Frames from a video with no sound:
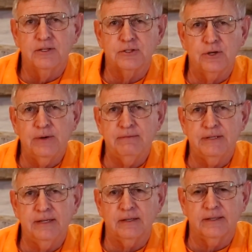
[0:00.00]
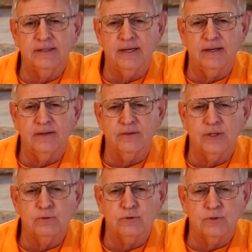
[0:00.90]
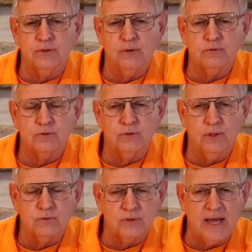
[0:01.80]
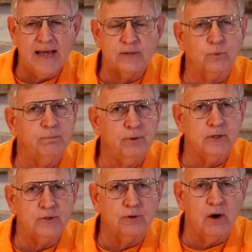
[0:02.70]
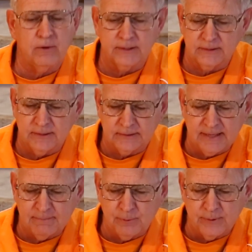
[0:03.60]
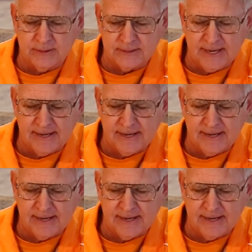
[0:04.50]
So evidently those ties were pretty strong at that point in